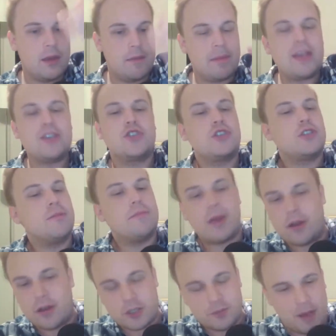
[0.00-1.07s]
Pacers
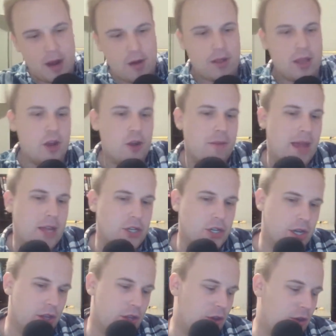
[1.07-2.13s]
embarrassed by Orlando Magic
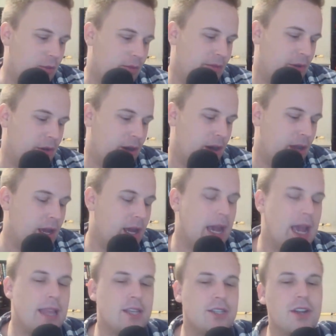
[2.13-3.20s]
on their home floor.
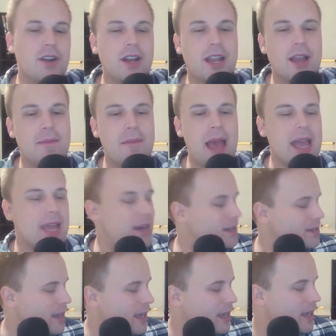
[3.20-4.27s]
And they started to come back. And I
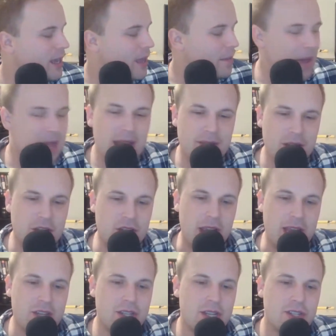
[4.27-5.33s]
was like, am I going to have to
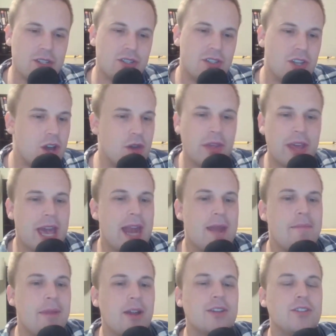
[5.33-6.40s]
change this? No, they got
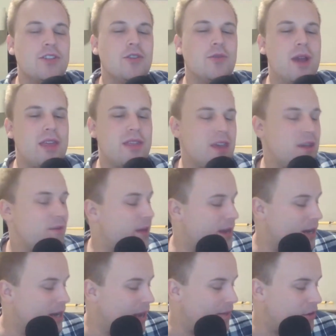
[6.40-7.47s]
embarrassed either way. Thankfully I
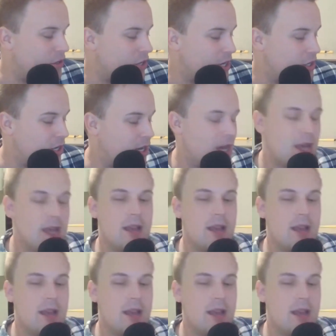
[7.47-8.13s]
didn't have to change it.